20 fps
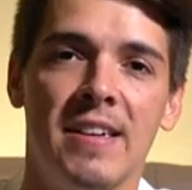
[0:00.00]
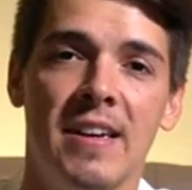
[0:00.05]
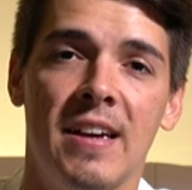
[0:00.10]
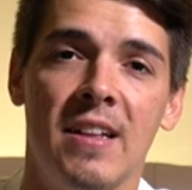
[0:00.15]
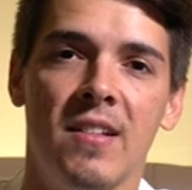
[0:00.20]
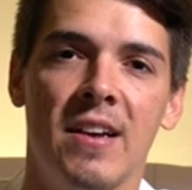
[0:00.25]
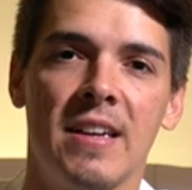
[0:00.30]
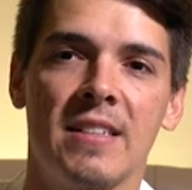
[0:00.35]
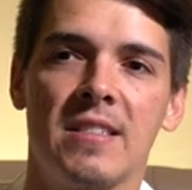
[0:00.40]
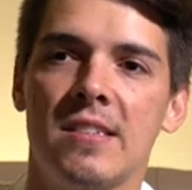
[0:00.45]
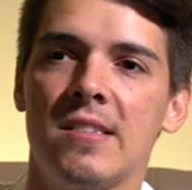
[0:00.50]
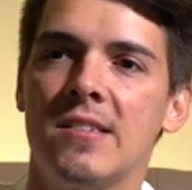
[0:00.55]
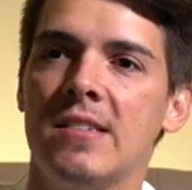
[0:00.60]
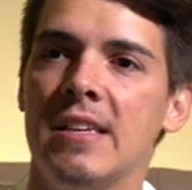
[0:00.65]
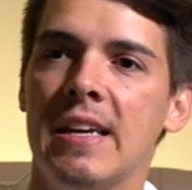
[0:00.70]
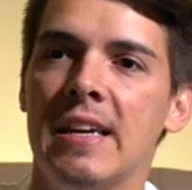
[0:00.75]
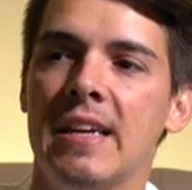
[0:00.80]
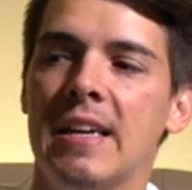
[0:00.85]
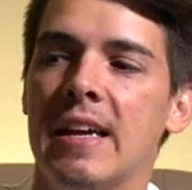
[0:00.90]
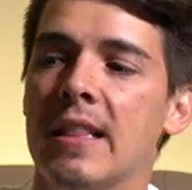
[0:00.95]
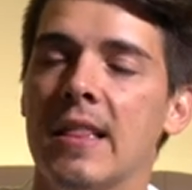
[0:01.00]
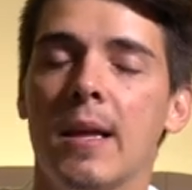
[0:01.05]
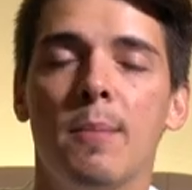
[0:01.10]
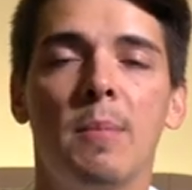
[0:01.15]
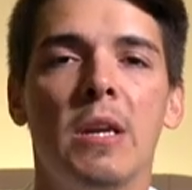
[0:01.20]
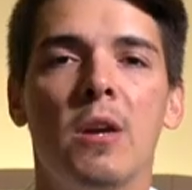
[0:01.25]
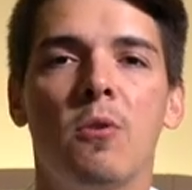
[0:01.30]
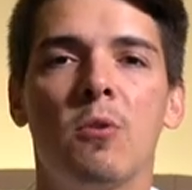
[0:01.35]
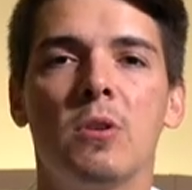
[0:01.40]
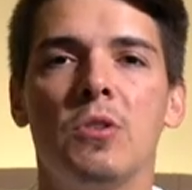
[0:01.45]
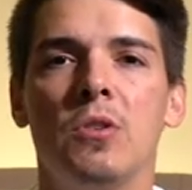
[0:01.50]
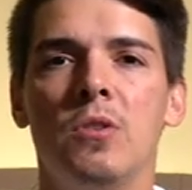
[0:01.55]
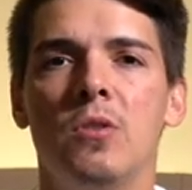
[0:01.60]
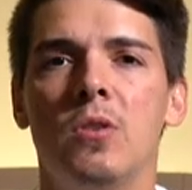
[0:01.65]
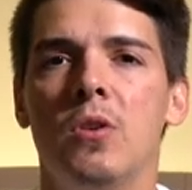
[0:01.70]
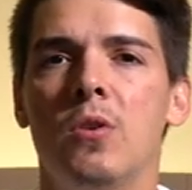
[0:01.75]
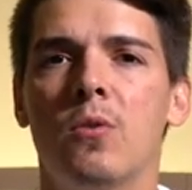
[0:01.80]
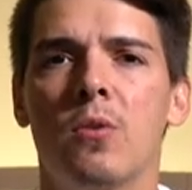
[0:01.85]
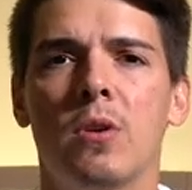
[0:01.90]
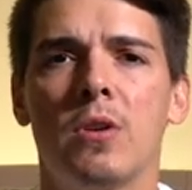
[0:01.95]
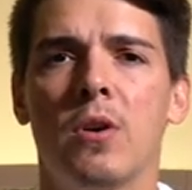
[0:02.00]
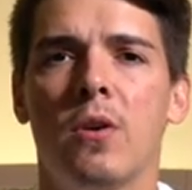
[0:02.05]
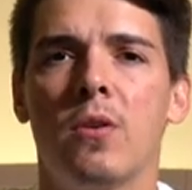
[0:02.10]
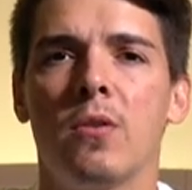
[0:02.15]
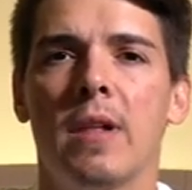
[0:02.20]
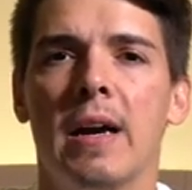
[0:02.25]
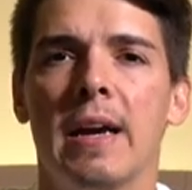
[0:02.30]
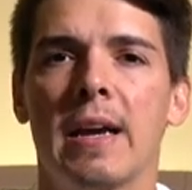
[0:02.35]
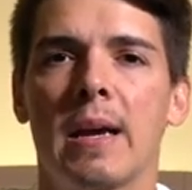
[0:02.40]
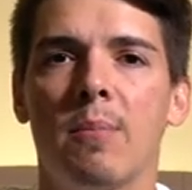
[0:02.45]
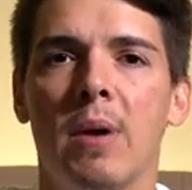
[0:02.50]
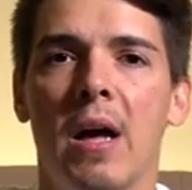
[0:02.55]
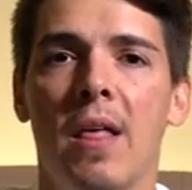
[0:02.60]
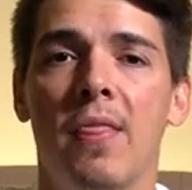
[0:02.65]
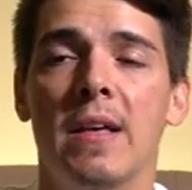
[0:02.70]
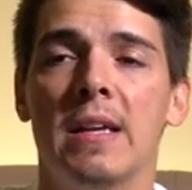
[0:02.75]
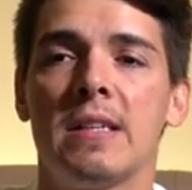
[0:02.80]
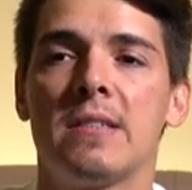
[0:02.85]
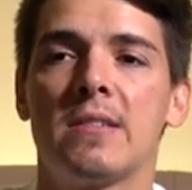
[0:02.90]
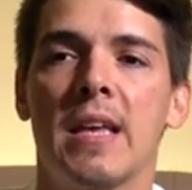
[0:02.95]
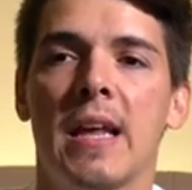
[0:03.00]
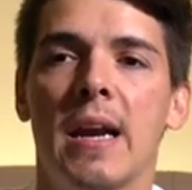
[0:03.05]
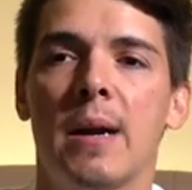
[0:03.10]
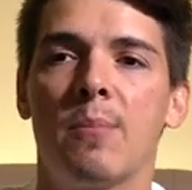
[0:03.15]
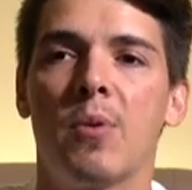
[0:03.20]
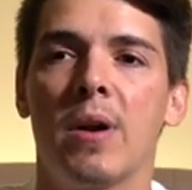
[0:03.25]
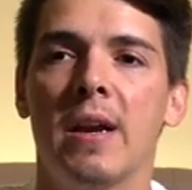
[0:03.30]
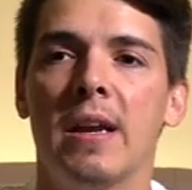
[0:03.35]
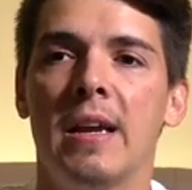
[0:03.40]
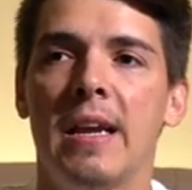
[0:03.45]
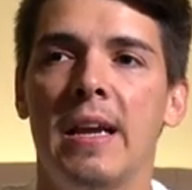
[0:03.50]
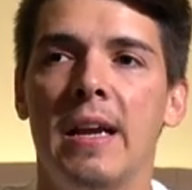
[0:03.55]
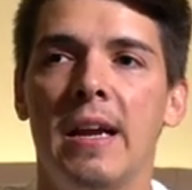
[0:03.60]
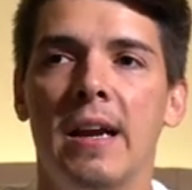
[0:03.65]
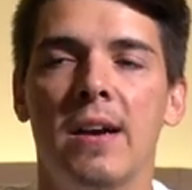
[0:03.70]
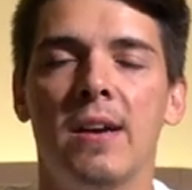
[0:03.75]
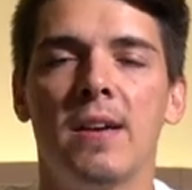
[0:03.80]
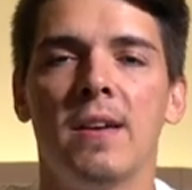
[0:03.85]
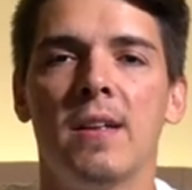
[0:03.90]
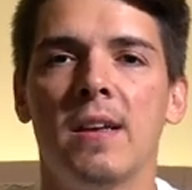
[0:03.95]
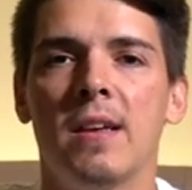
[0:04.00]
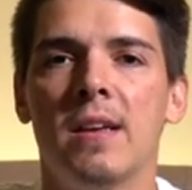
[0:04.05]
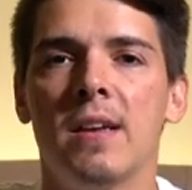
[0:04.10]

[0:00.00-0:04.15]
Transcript: I'd like to see it. And let me know what you do or don't like about this setup right here.